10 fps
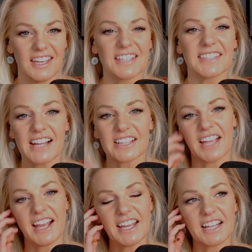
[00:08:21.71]

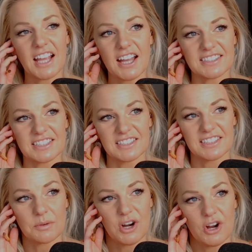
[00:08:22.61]
Exactly. I had
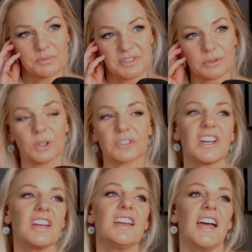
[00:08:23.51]
cousins that were homeschooled,
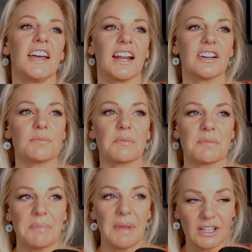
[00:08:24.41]
and I remember
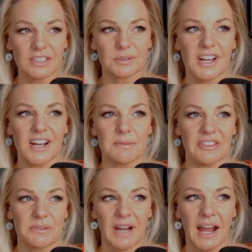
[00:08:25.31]
my parents would talk
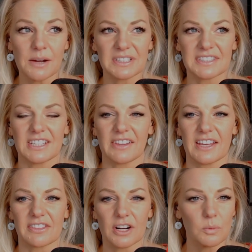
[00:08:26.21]
about them, and I would see
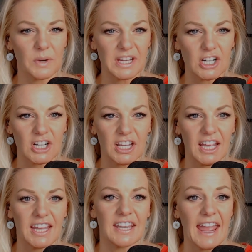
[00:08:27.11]
they're weird.
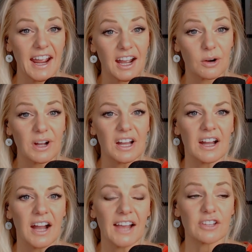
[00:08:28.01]
And now
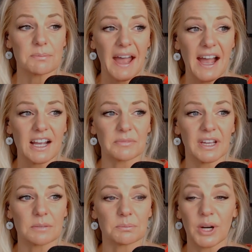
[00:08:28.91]
I look back, I'm
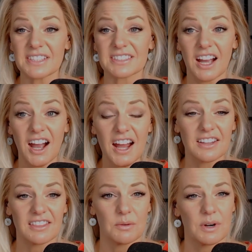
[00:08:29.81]
like, praise
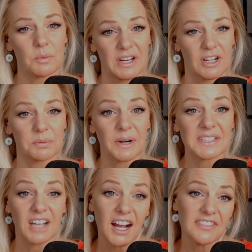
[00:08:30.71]
God they were weird.
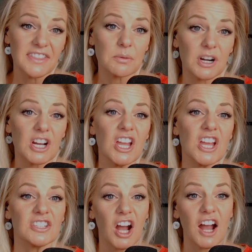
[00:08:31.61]
Praise God they were
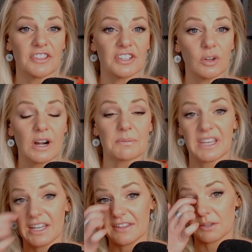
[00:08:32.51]
not the
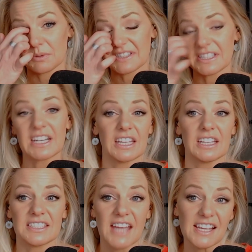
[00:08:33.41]
norm kid that was sitting
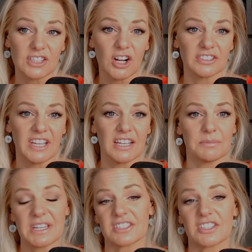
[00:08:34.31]
in a desk all day
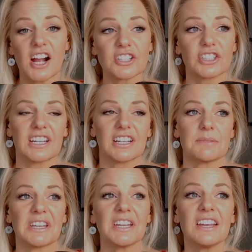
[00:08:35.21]
and being indoctrinated.
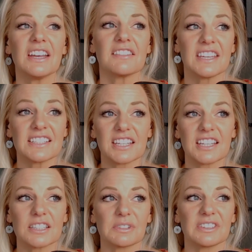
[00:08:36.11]
I mean, these
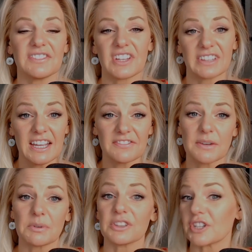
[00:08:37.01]
kids were living life.
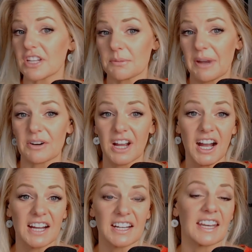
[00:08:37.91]
They were learning about
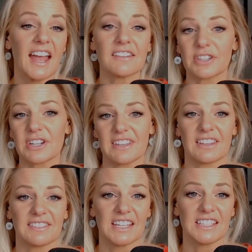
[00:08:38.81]
God in
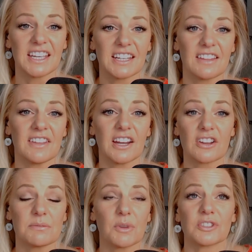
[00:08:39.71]
everything that they did, and they
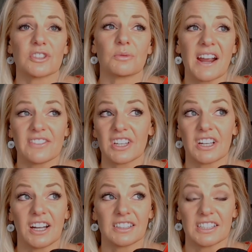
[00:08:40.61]
are the most thriving,
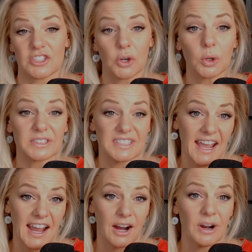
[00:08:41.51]
godly adults
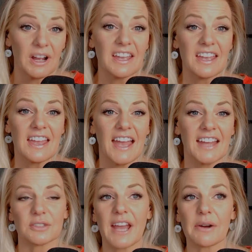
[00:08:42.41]
now.
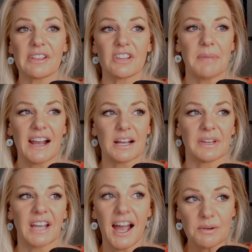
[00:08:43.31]
And so now I look back, I'm
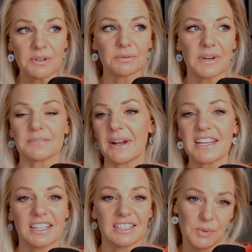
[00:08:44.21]
like, I want to raise
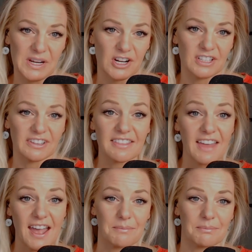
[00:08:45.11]
my kids weird like
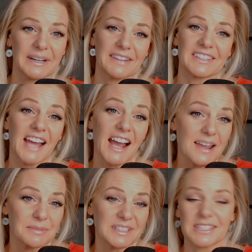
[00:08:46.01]
them. But at the
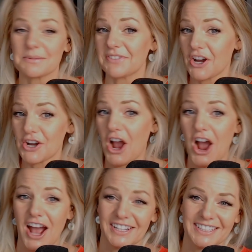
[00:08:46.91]
time, it seemed very
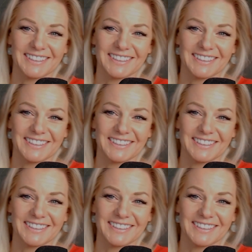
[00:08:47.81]
odd.